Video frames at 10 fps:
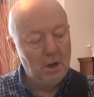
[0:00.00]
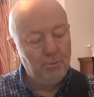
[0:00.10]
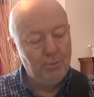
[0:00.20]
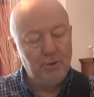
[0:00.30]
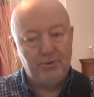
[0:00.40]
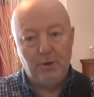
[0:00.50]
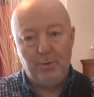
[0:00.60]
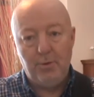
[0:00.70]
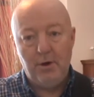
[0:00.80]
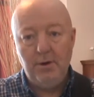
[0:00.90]
moved
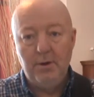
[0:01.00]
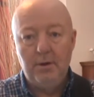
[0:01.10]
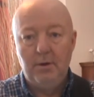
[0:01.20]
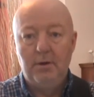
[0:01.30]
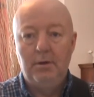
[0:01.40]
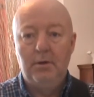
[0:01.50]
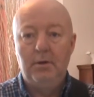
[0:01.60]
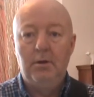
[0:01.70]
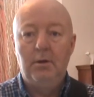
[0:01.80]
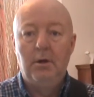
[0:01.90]
up one,
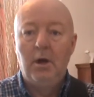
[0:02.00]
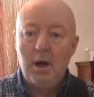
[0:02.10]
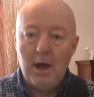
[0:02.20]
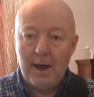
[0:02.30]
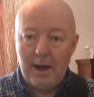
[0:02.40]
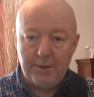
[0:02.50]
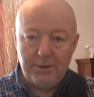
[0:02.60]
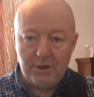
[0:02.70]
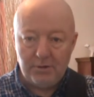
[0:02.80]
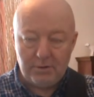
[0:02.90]
and
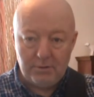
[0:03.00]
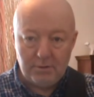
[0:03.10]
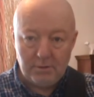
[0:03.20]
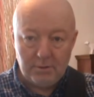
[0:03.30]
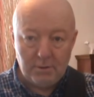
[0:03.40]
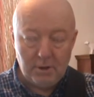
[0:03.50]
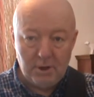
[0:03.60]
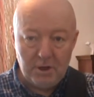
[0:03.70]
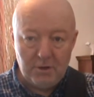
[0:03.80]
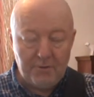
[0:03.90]
these
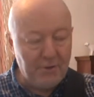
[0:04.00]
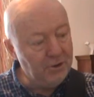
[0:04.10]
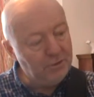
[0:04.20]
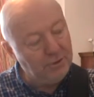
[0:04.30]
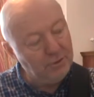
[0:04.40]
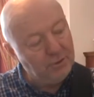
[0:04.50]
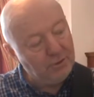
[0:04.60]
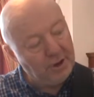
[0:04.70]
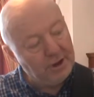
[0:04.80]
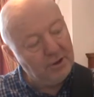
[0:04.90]
first two
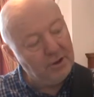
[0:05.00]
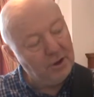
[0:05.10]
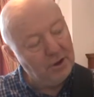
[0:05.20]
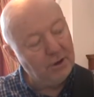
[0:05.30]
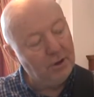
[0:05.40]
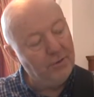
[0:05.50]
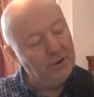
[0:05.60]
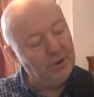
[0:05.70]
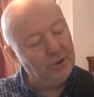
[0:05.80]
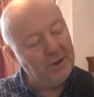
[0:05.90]
strings
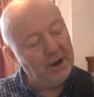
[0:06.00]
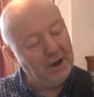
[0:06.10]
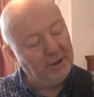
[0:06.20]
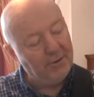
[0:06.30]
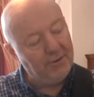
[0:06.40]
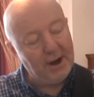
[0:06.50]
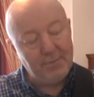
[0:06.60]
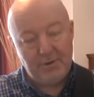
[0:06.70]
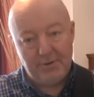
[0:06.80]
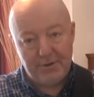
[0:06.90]
covered just behind the fret
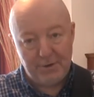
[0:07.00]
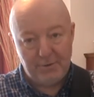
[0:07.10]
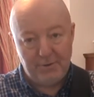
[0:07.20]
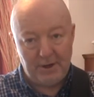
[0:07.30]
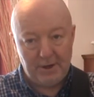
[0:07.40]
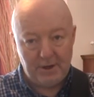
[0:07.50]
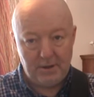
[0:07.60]
with your first finger.